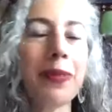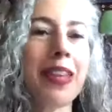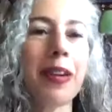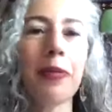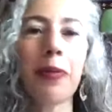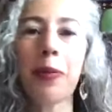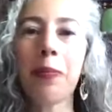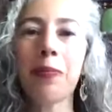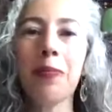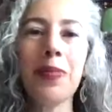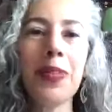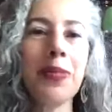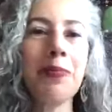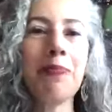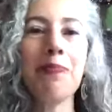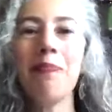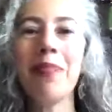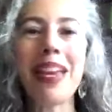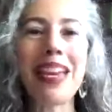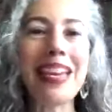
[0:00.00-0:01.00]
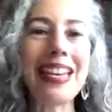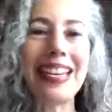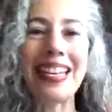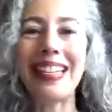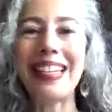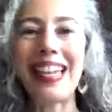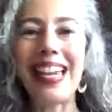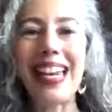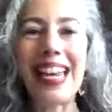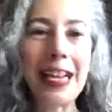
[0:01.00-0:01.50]
they were
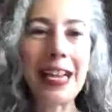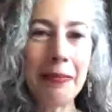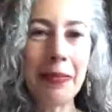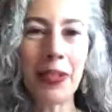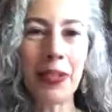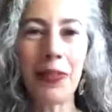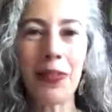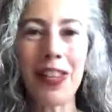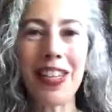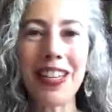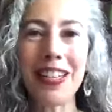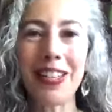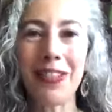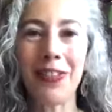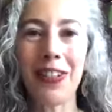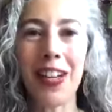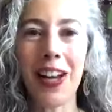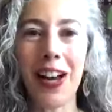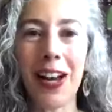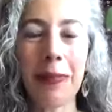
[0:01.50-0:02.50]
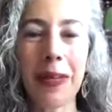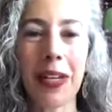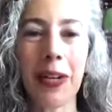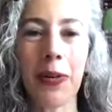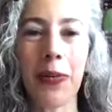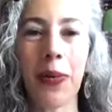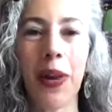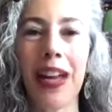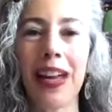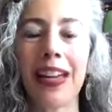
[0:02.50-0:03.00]
making names for these
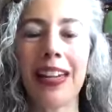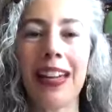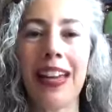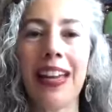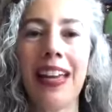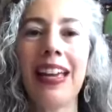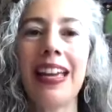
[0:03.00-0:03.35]
phenomena, right?